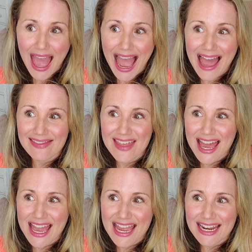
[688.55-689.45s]
And
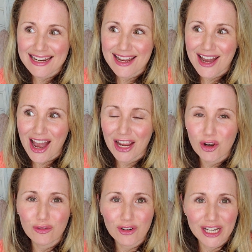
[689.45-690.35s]
then I
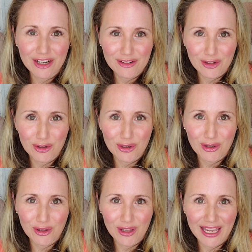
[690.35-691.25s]
overhear the
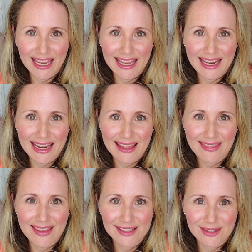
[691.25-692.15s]
girl in
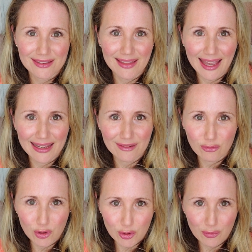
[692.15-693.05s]
this
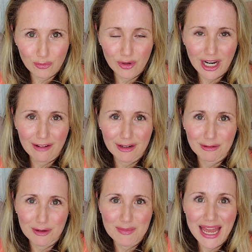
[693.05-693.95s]
recovery
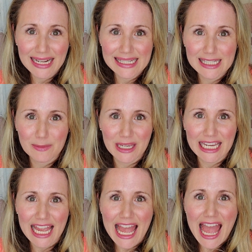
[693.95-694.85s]
room next to me,